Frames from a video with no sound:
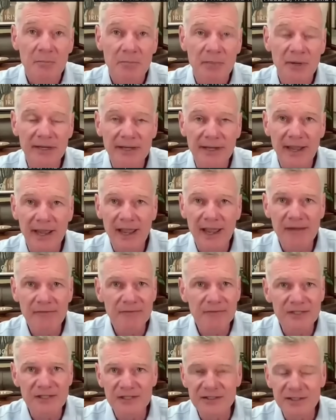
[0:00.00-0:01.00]
But
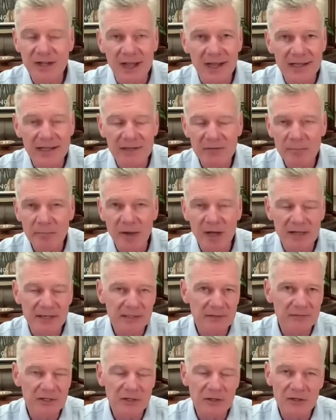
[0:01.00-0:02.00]
every stock, every
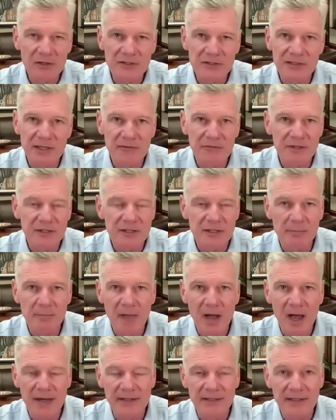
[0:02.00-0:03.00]
bond, every currency, every
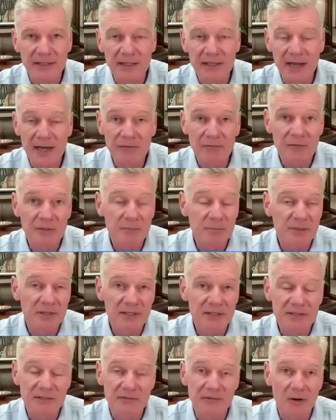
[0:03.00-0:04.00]
commodity, every
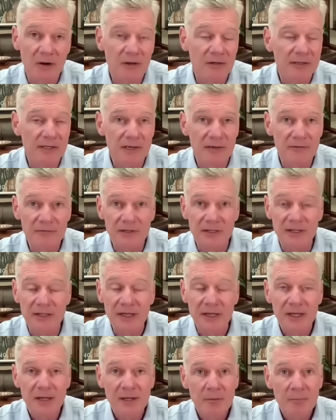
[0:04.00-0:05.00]
piece of art,
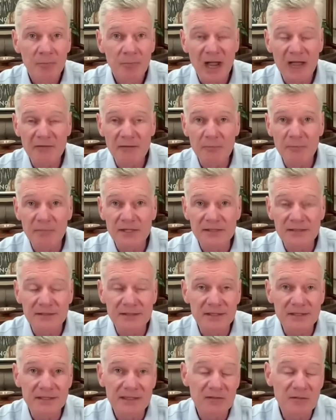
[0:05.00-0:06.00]
every private
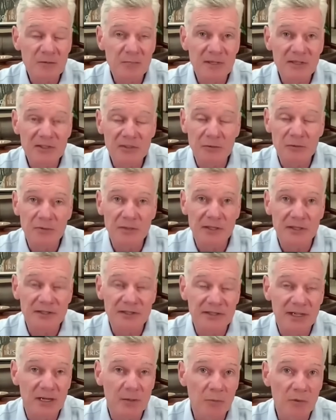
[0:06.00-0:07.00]
business, every piece of real
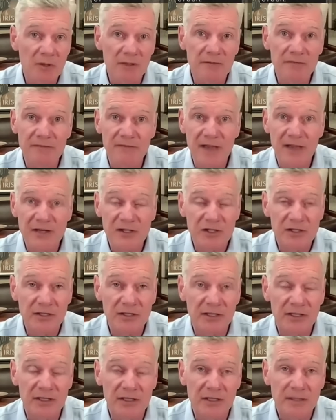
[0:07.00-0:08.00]
estate will
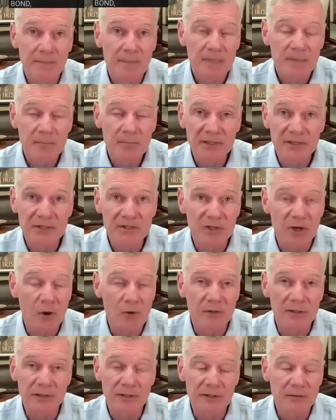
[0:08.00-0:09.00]
eventually be a
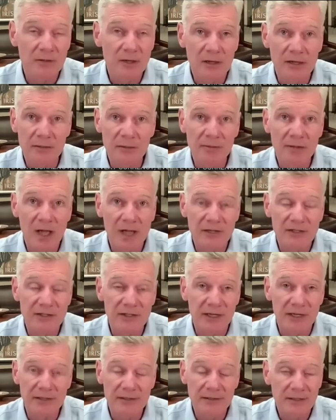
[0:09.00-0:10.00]
token on a
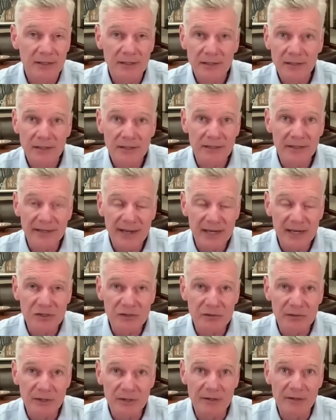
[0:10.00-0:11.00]
blockchain, an
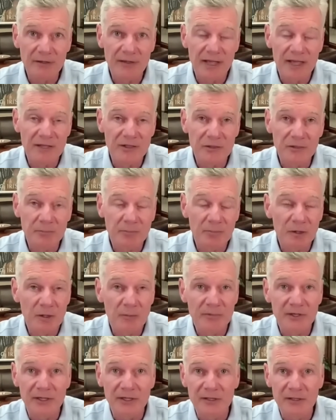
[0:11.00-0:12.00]
entry on a ledger,
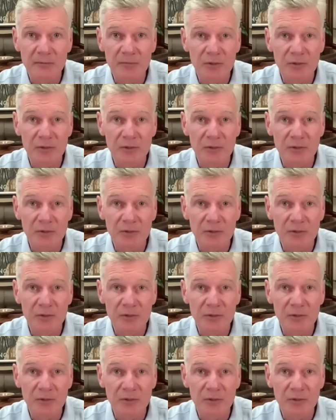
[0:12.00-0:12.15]
permanent and